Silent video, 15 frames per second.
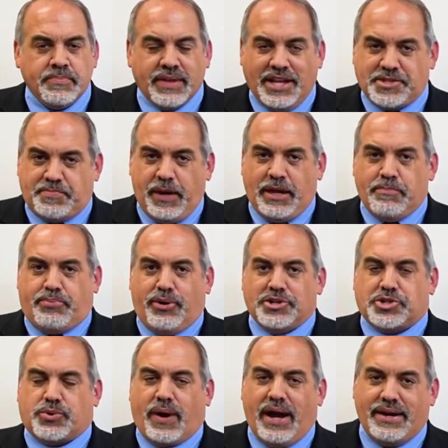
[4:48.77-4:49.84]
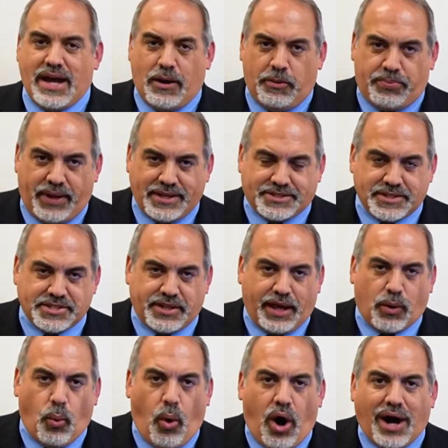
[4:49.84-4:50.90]
It's being pushed right now in places
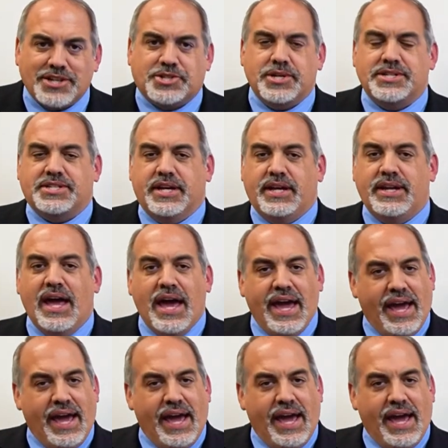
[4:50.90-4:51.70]
like Washington.